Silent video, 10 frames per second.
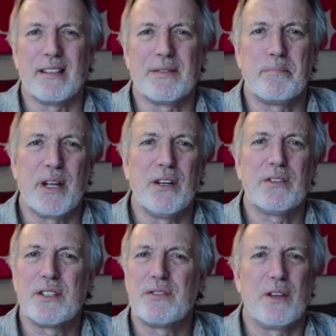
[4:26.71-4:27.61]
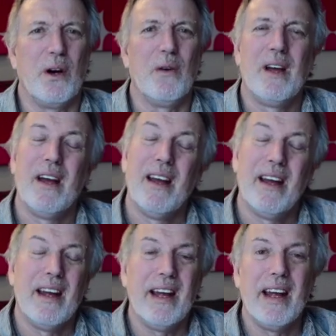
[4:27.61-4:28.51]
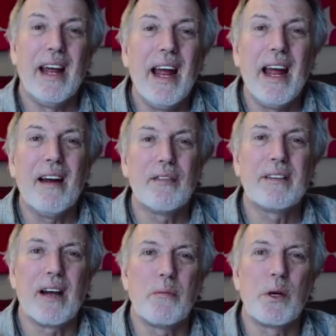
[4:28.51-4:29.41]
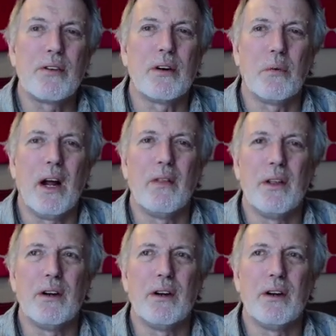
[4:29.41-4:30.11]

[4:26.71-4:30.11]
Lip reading: It appears as though every time we turn around,